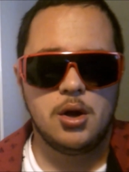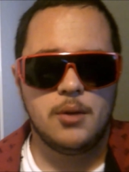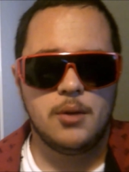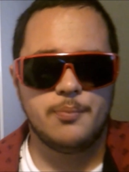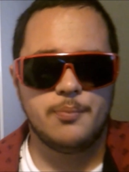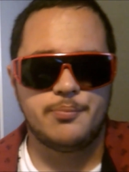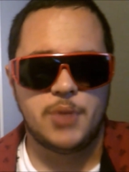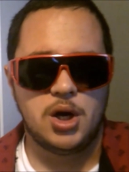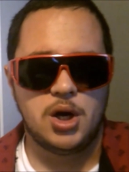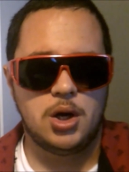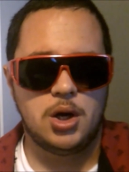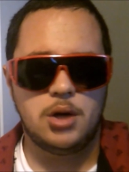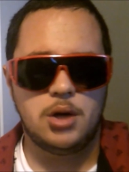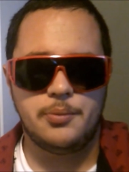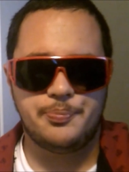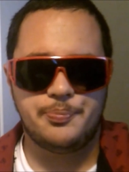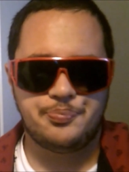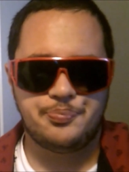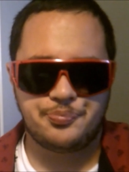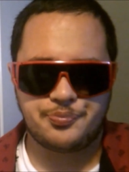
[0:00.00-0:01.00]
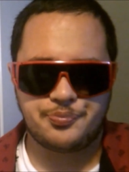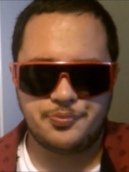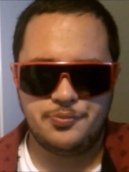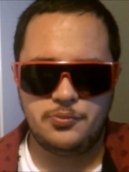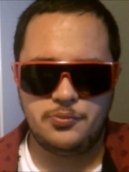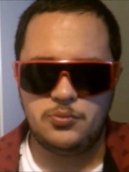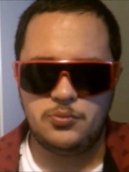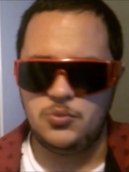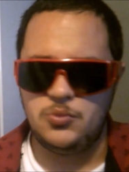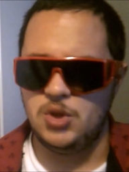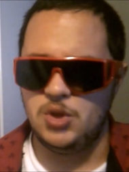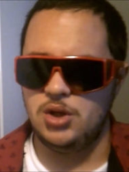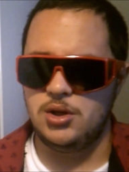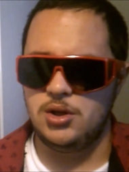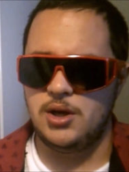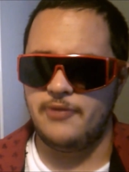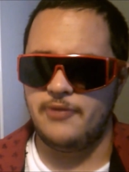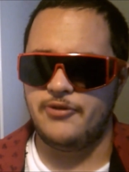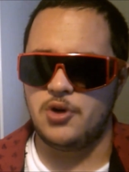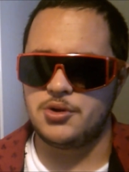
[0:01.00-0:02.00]
But yeah,
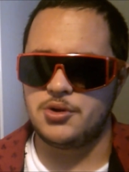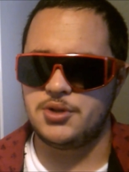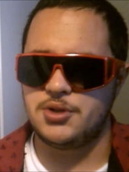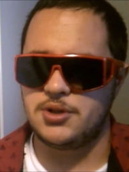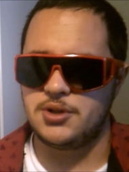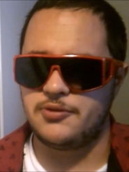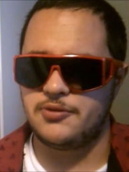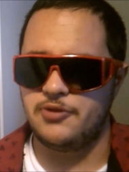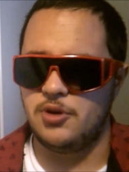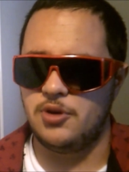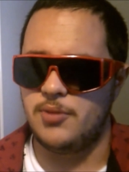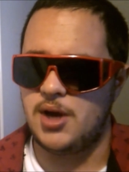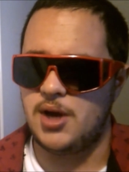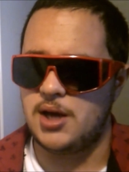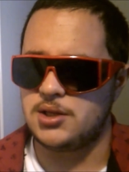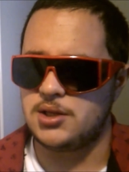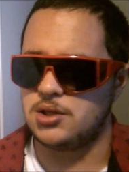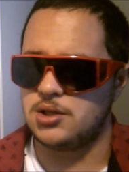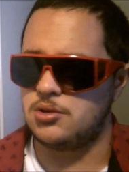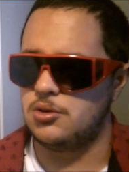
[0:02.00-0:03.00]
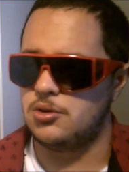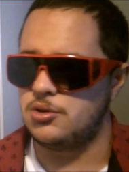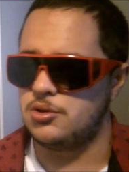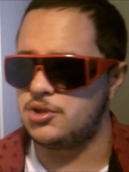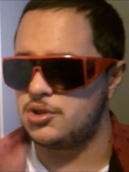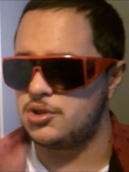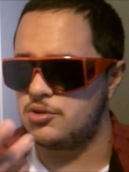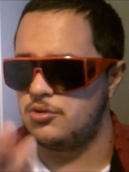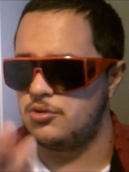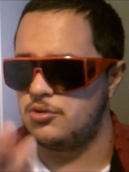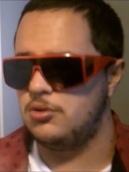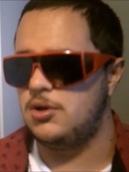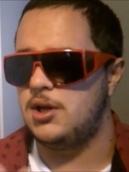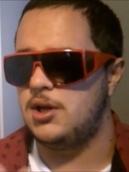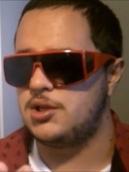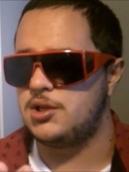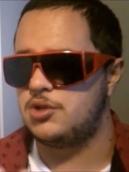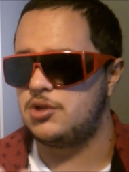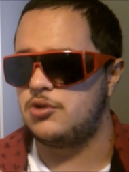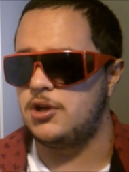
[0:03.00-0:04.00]
folks, this film has
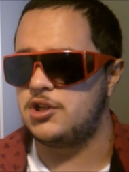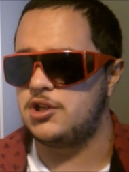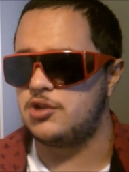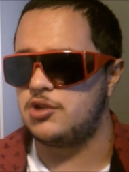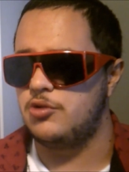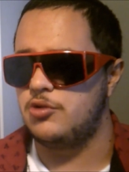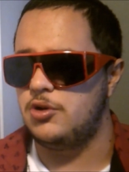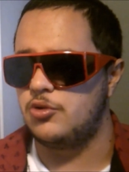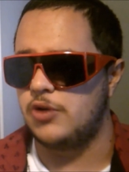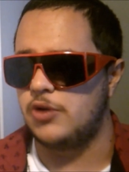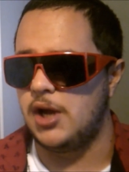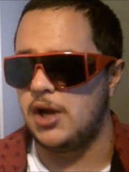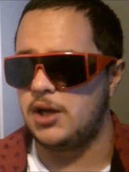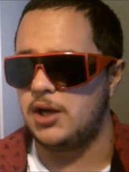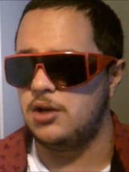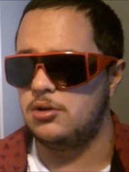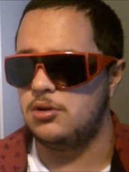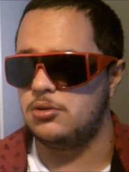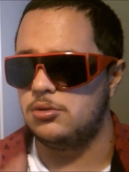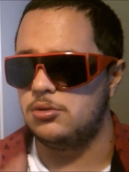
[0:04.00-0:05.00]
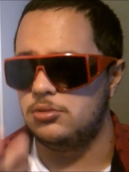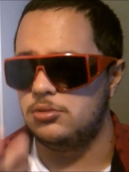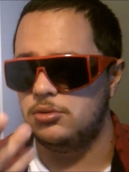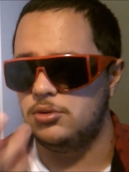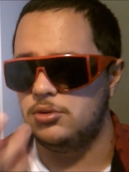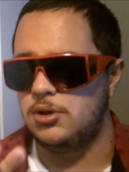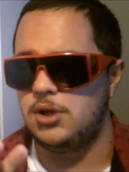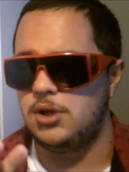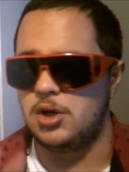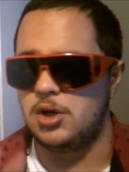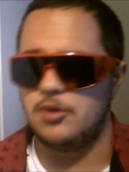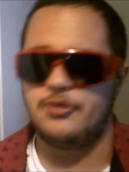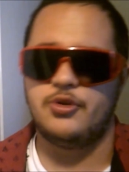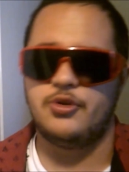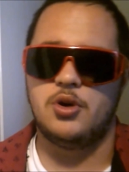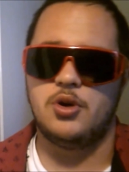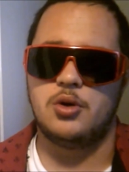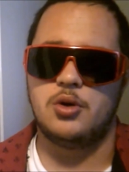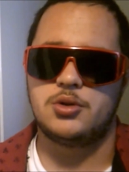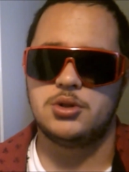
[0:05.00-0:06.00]
great screenwriting in here,
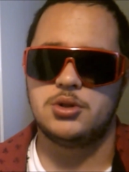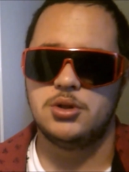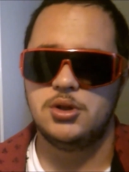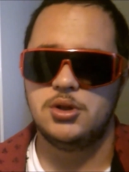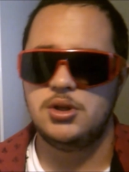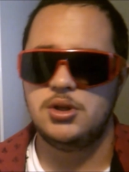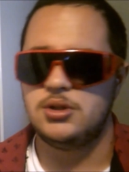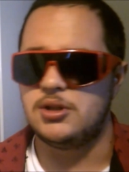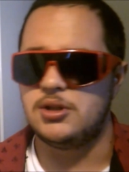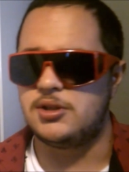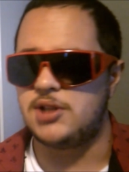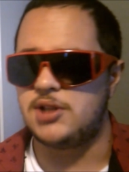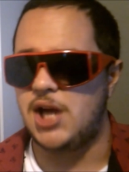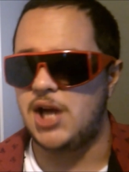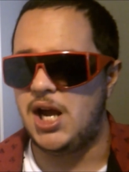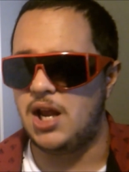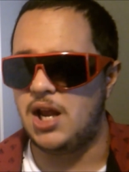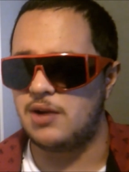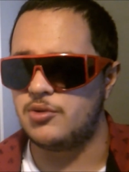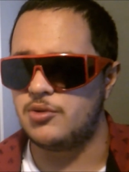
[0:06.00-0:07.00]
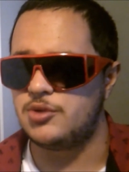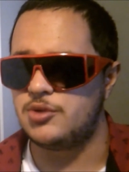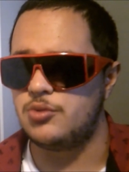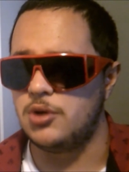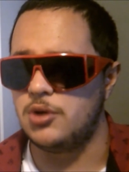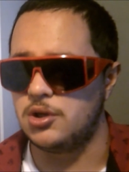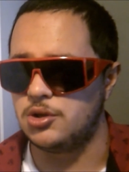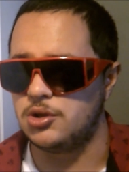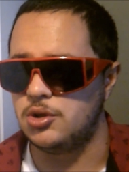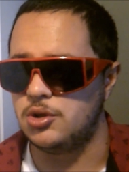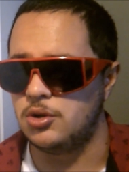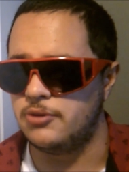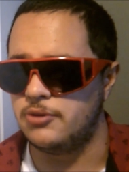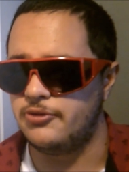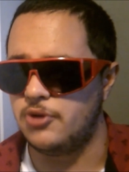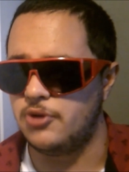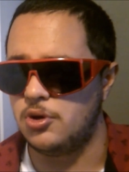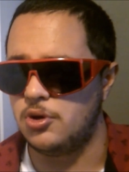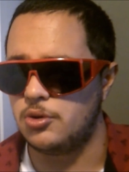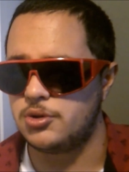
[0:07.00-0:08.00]
folks. The dialogue was really good,
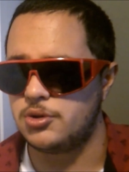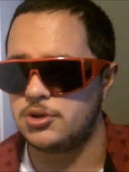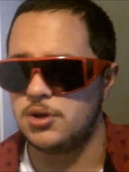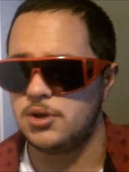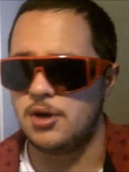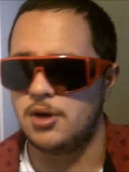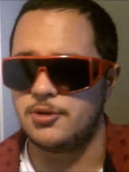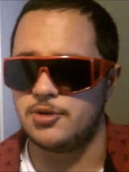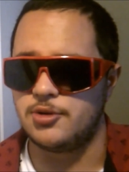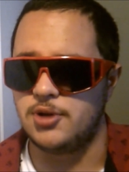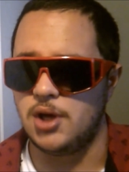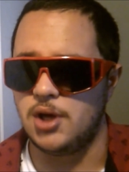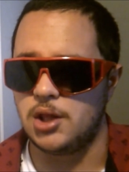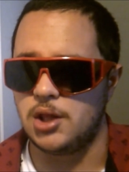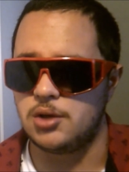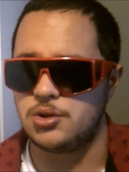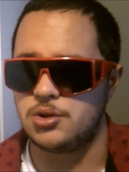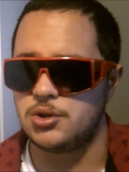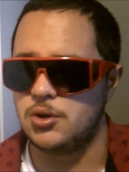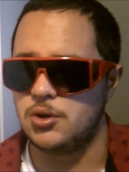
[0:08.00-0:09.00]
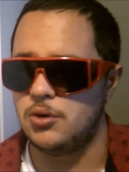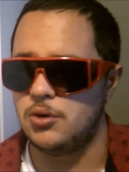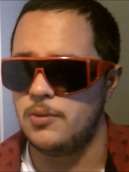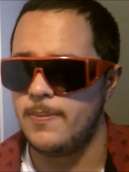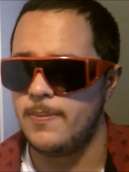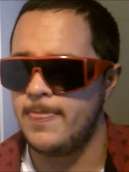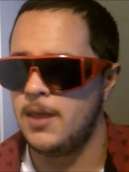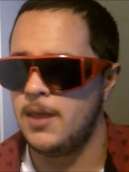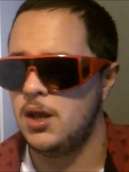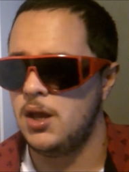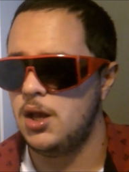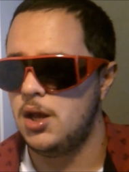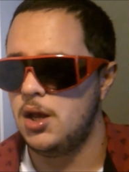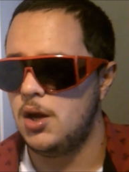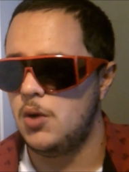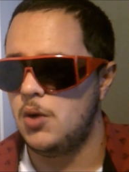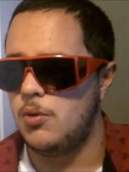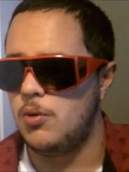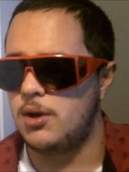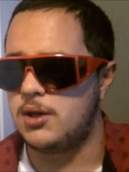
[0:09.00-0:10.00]
folks, altogether. So
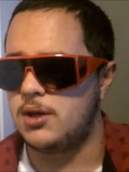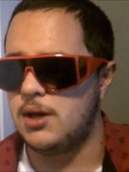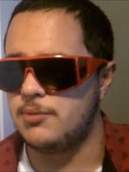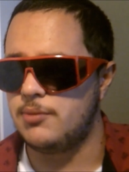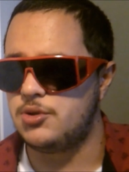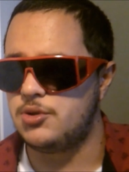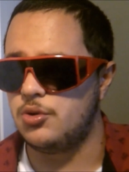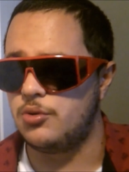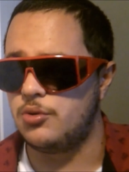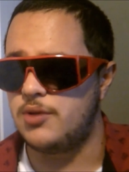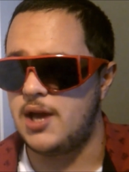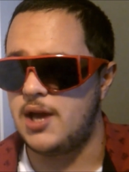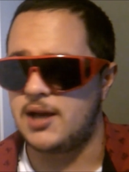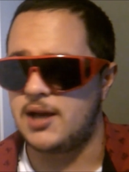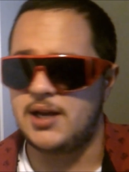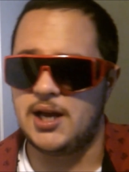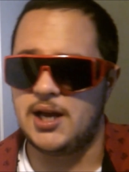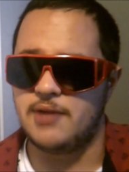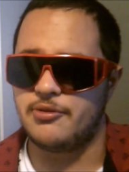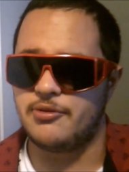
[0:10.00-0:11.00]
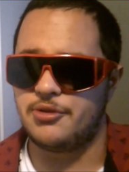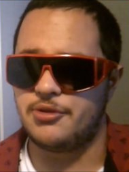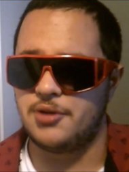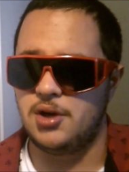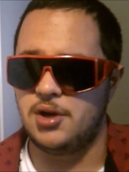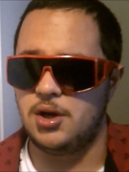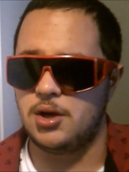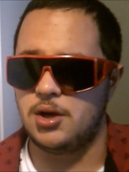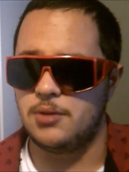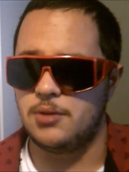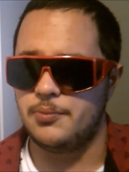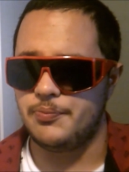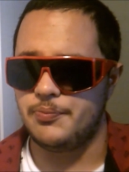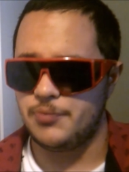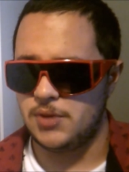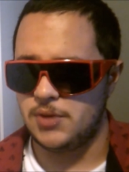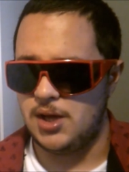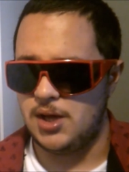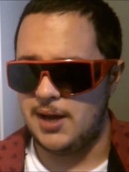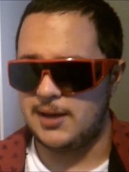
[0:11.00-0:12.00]
when it comes to that kind of thing,
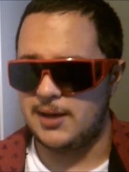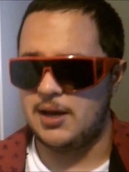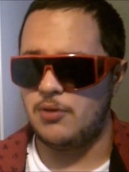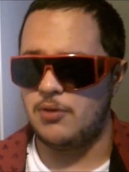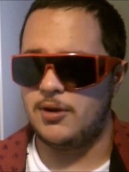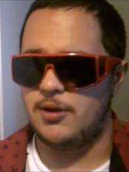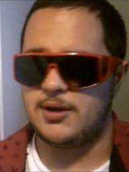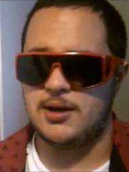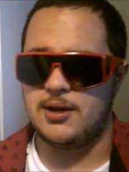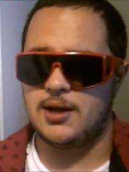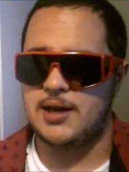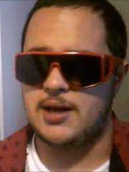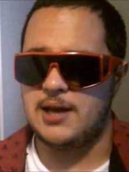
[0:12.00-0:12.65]
I can't